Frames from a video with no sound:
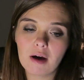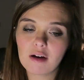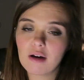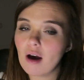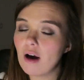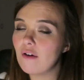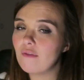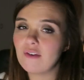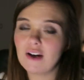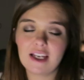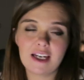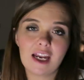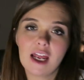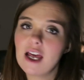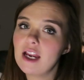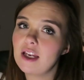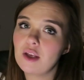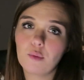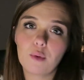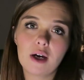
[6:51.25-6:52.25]
but I can't find it
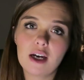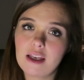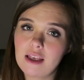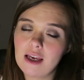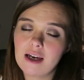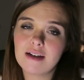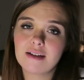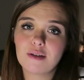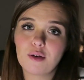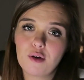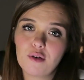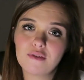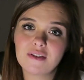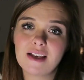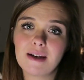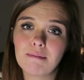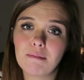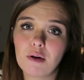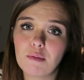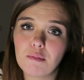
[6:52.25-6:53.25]
anywhere yet, so I
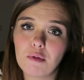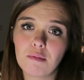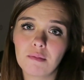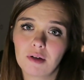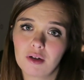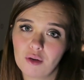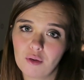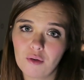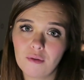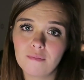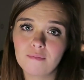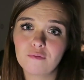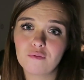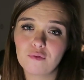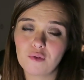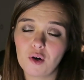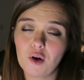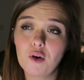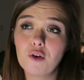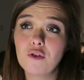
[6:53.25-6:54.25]
sent my mum on a
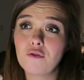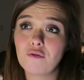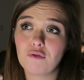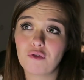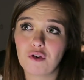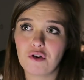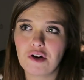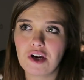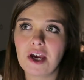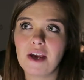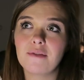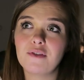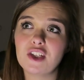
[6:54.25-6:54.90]
hunt for it.